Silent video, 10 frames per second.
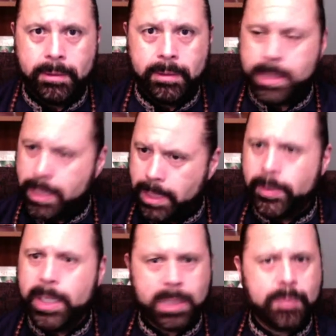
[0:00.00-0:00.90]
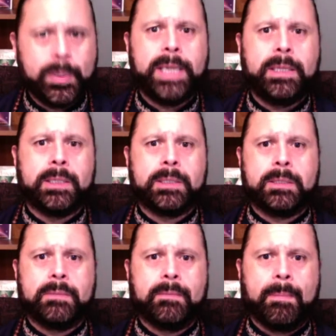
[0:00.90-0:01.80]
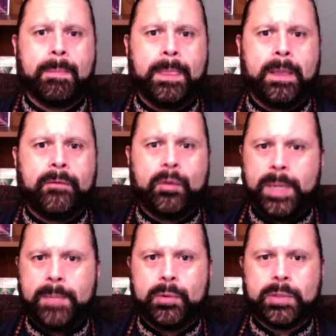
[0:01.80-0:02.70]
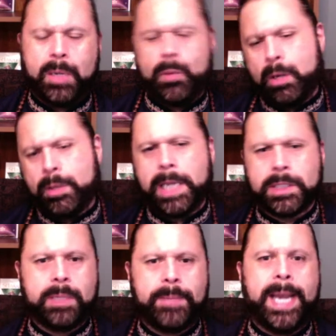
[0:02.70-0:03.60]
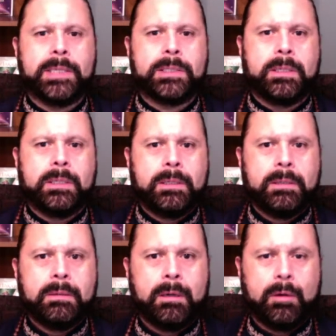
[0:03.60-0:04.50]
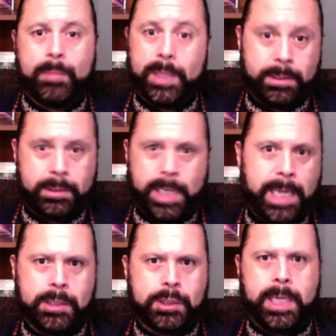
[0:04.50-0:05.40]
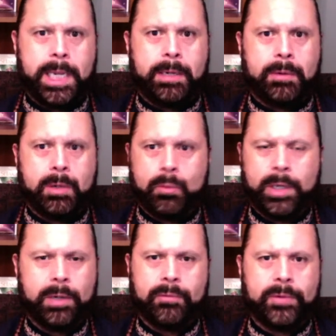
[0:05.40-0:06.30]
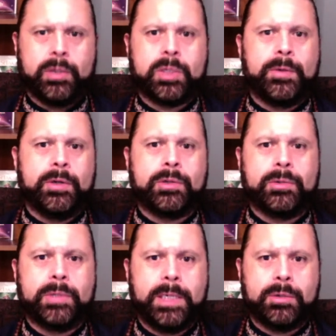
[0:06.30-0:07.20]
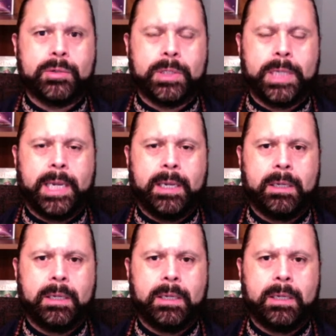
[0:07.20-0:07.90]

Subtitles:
See, let me explain this. For people who say, well, that's the past. Oh, but today is today. Well, where are the real spiritual teachers today?